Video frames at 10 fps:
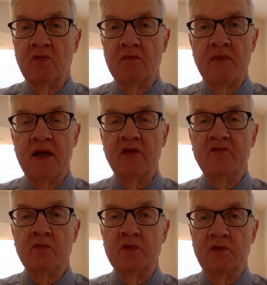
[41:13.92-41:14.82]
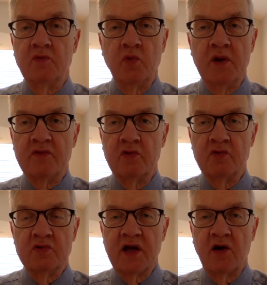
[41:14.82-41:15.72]
many of whom went
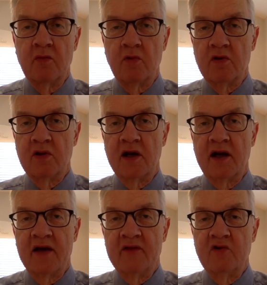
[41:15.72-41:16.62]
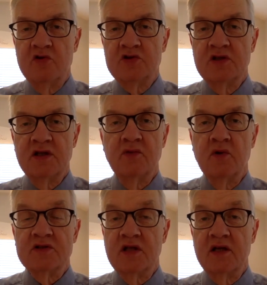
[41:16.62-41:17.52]
through terrible adversity,
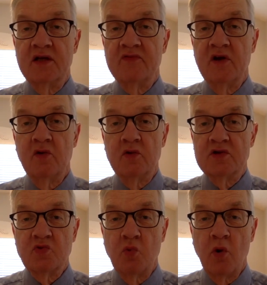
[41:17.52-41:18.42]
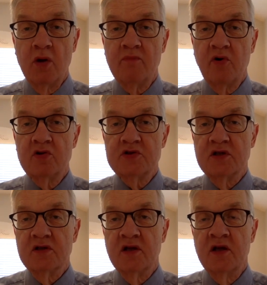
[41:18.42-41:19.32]
was that if there was one person
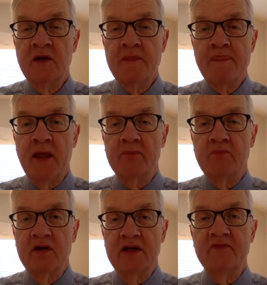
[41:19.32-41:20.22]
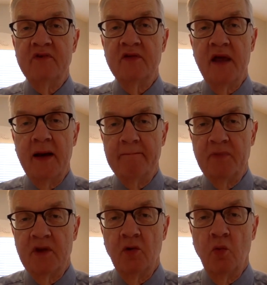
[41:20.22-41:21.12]
that believed in them,
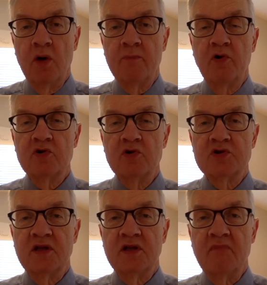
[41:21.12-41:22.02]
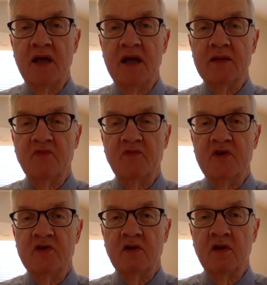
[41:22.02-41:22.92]
one person that made them
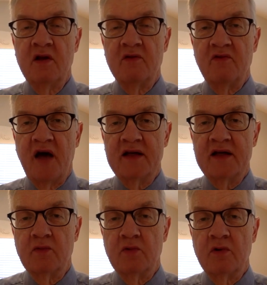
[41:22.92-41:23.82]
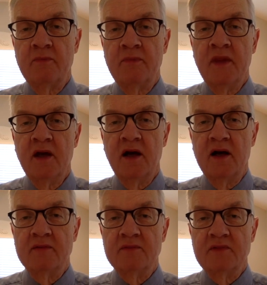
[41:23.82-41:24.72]
feel valuable,
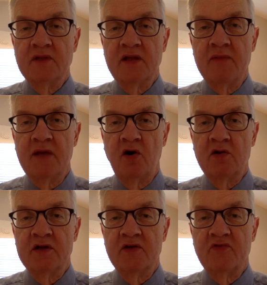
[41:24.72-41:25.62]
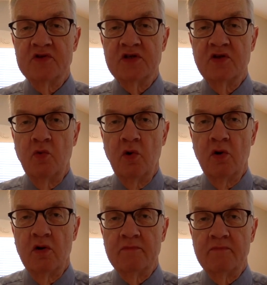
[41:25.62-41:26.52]
that made all the difference in the
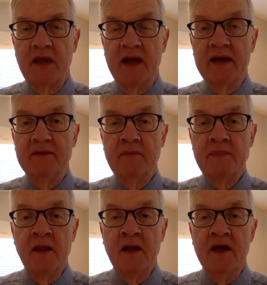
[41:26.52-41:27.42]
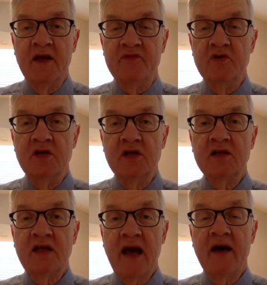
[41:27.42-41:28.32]
world. And if you
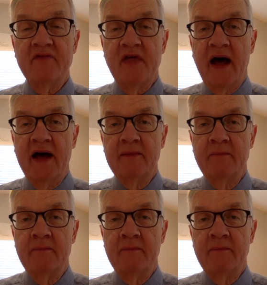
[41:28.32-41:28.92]
didn't have that,